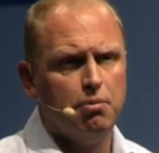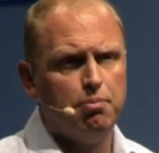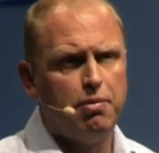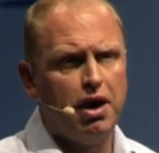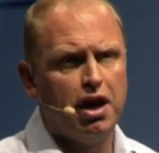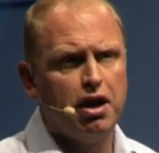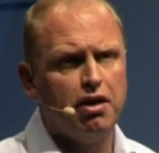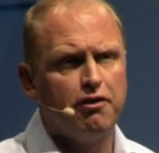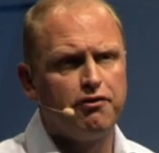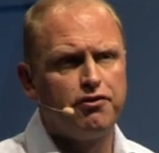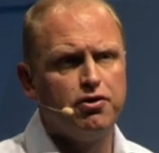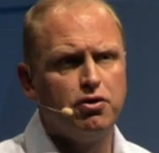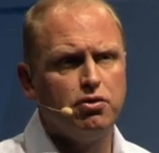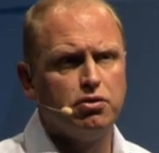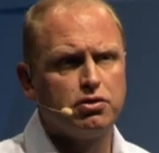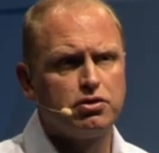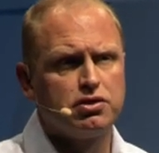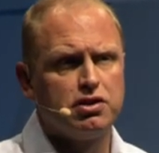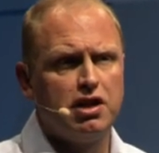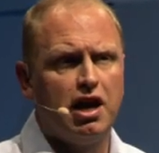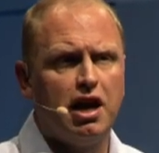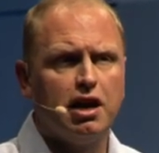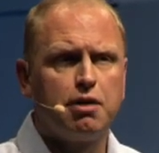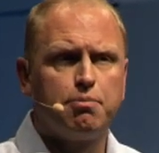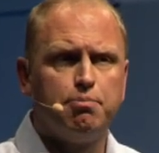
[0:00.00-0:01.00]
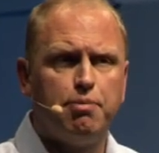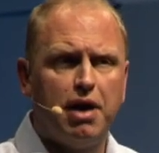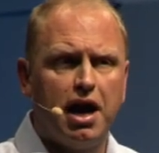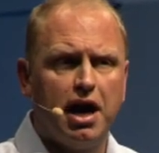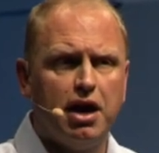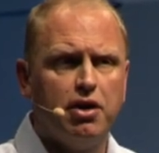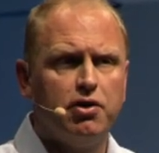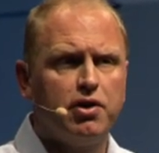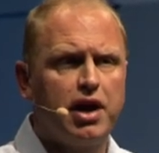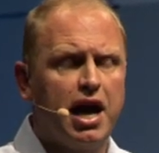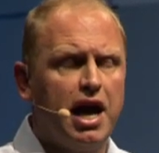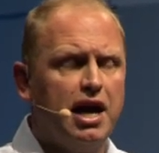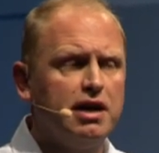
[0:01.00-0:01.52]
Biofuels like
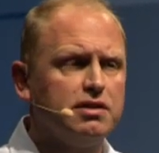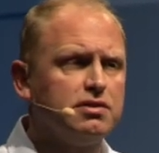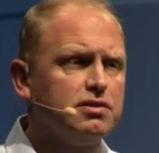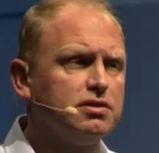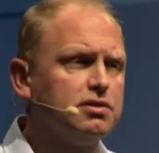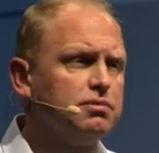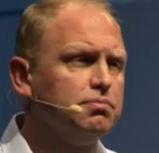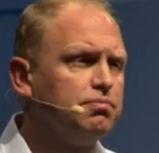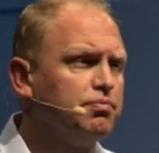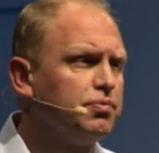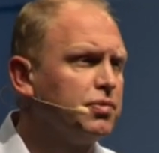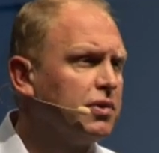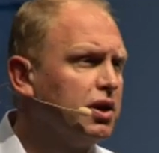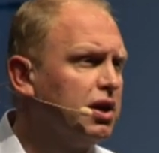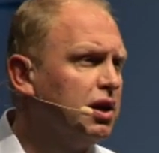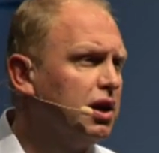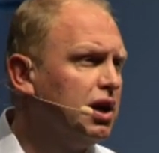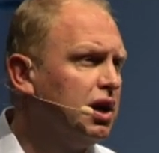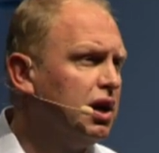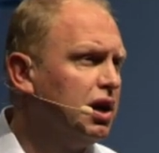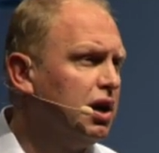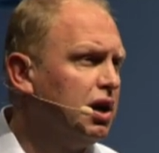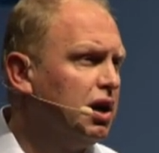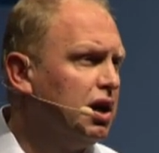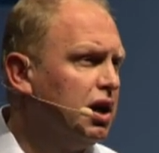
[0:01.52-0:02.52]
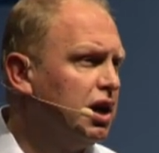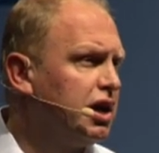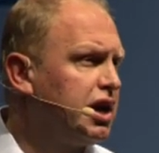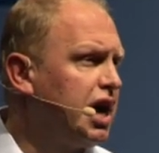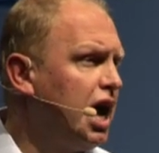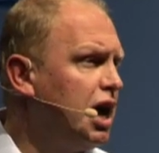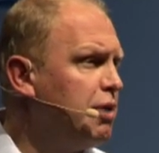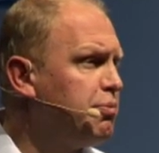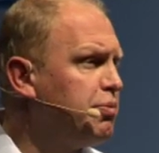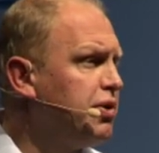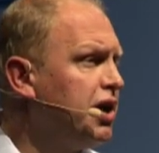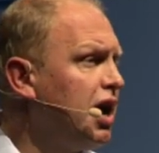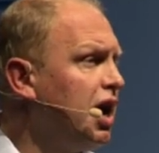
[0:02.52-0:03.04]
biogas, a
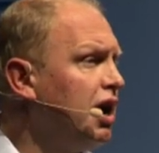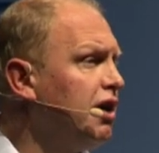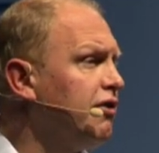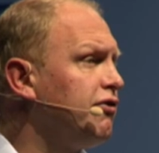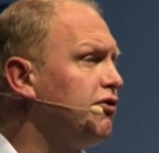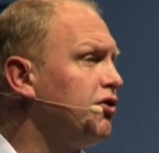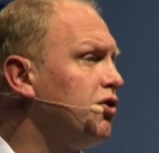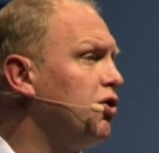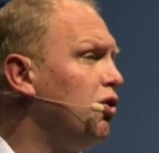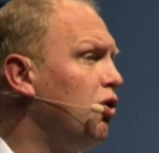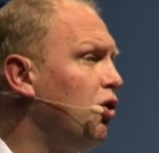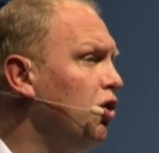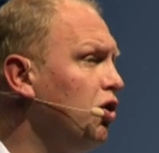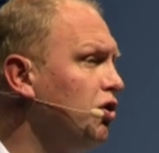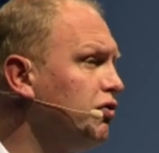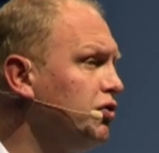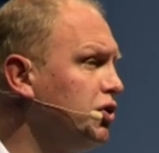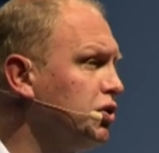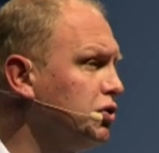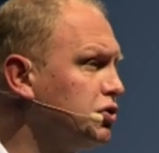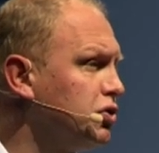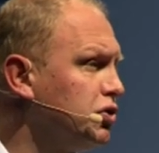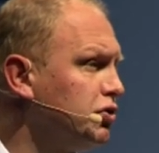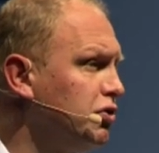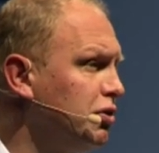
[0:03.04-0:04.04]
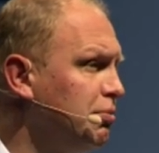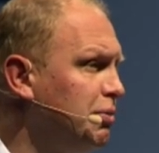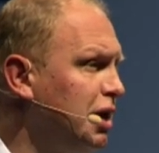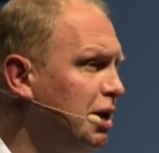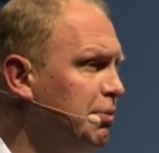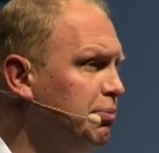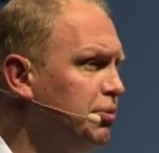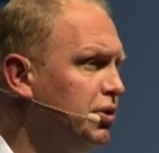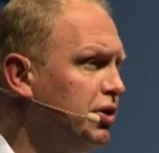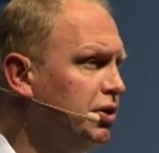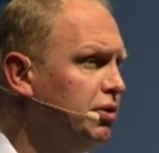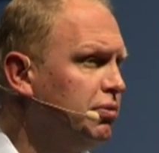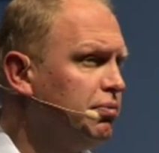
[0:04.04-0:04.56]
K P I for all of you to
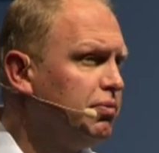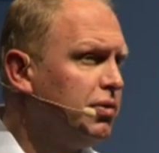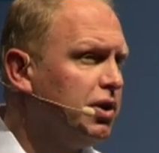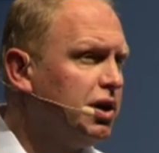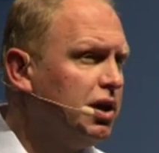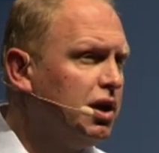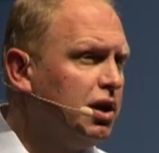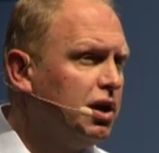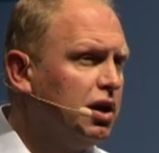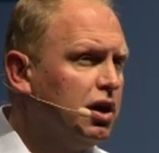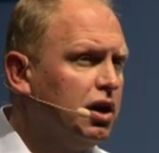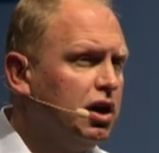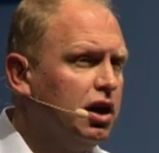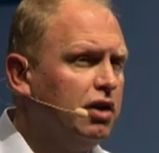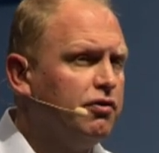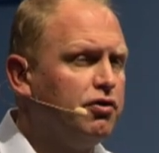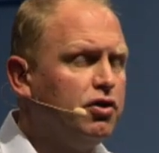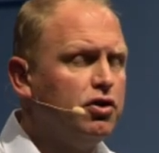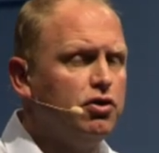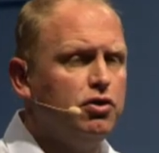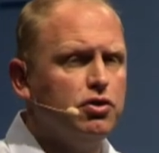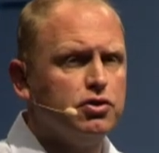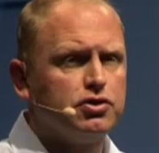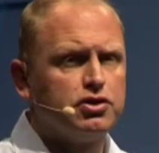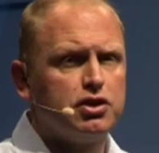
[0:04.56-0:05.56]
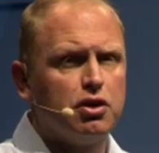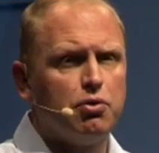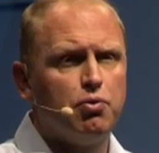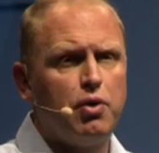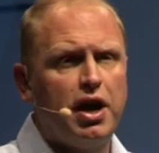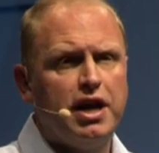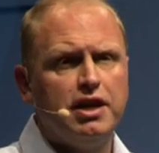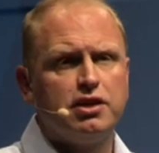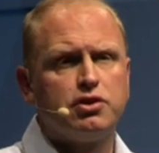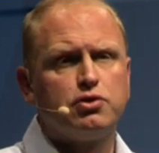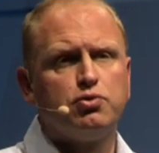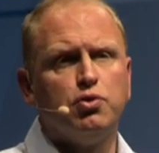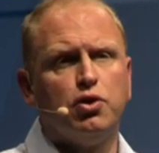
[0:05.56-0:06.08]
remember. If you use the
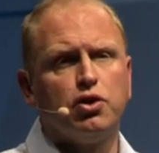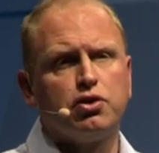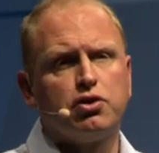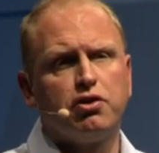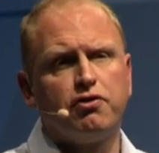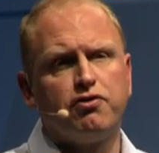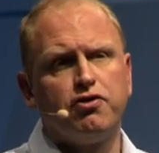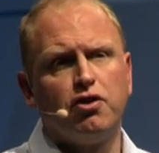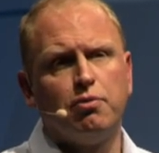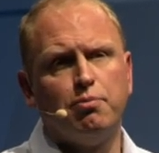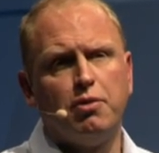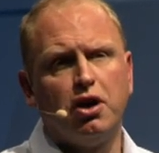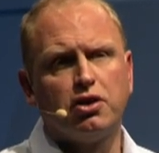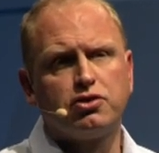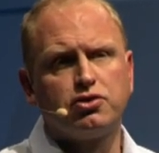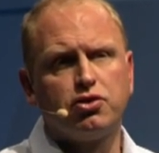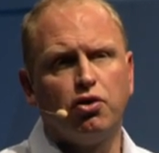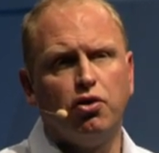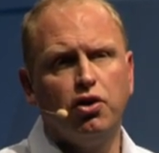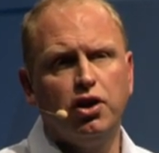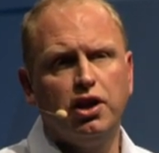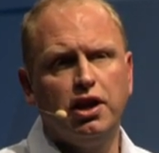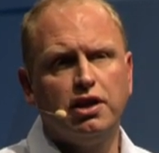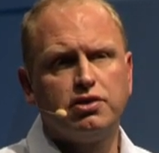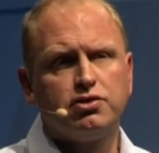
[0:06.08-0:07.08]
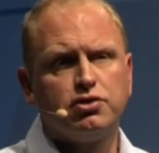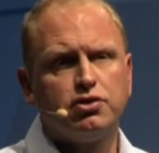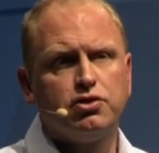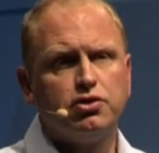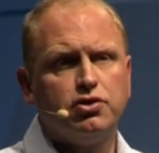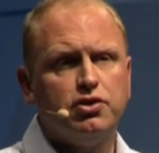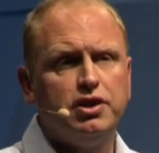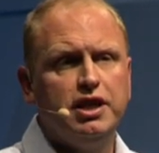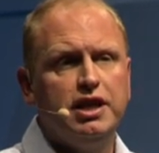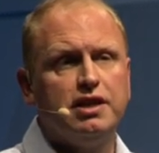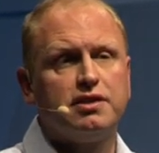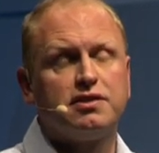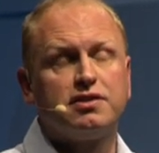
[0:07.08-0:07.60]
wastewater from our toilets,
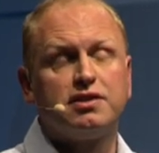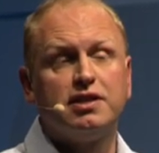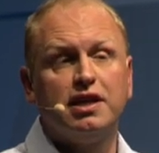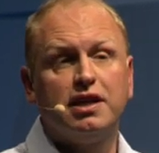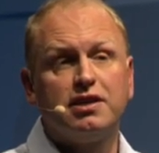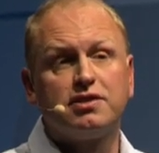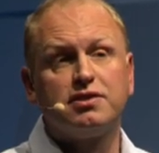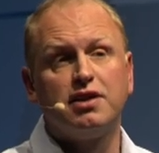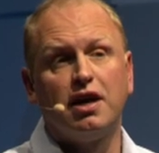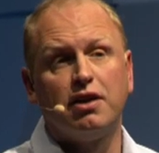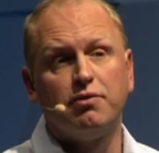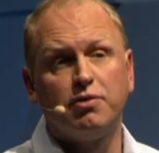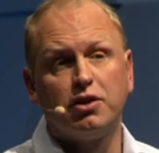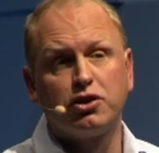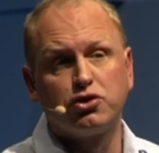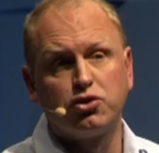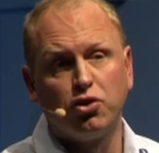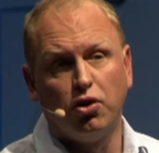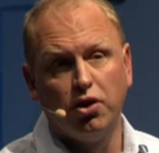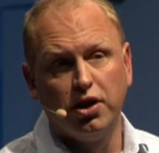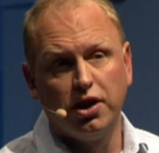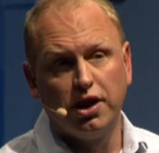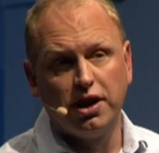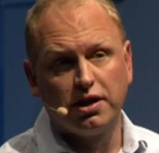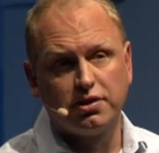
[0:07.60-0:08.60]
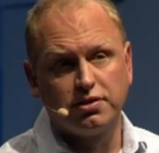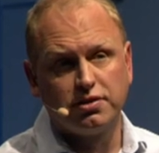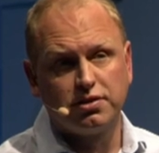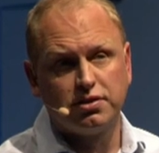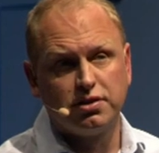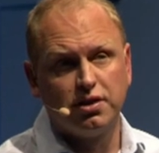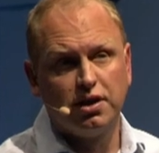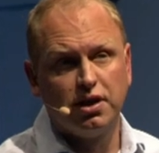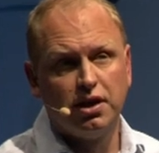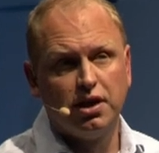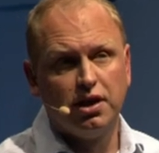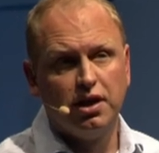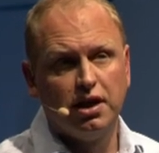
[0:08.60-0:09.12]
you need six hundred
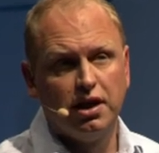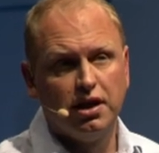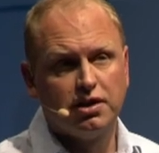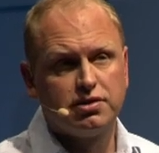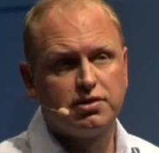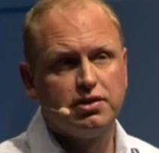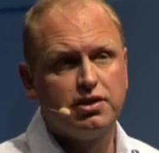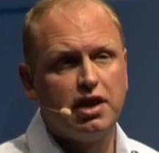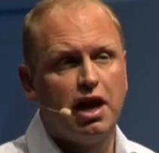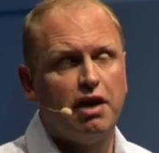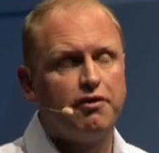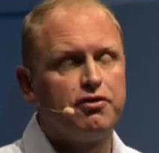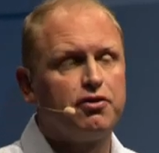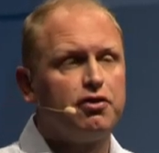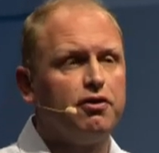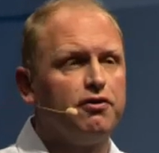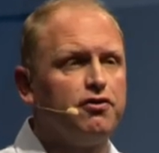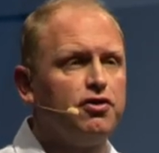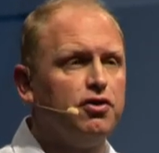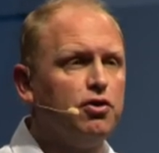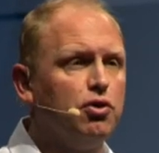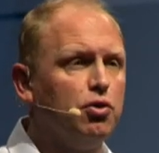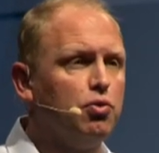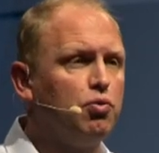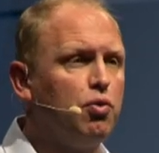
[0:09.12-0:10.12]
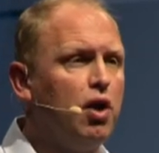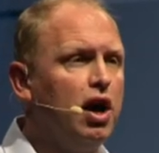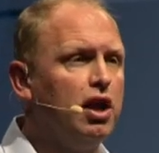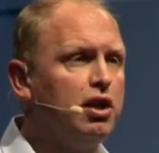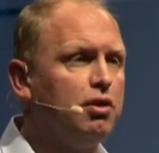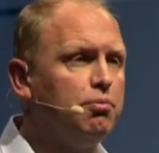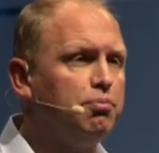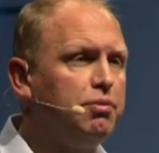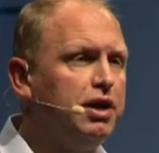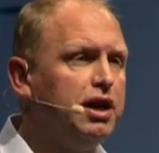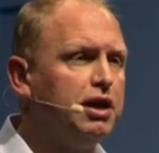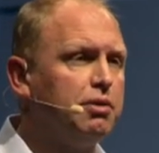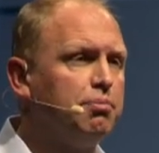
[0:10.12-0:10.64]
toilets. It's enough to fuel
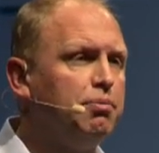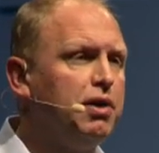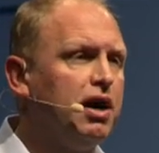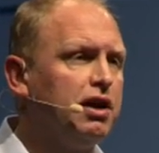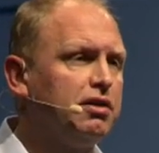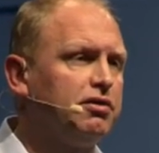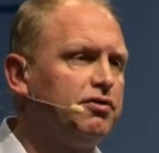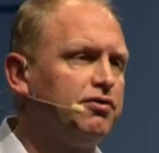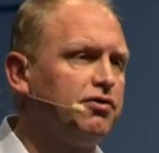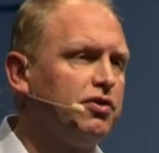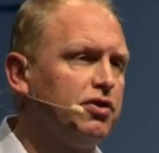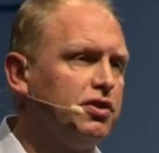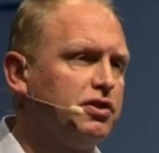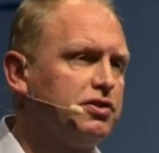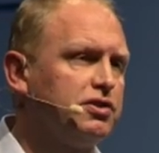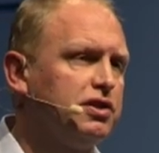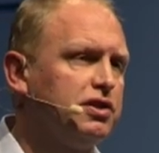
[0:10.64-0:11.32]
one big bus for a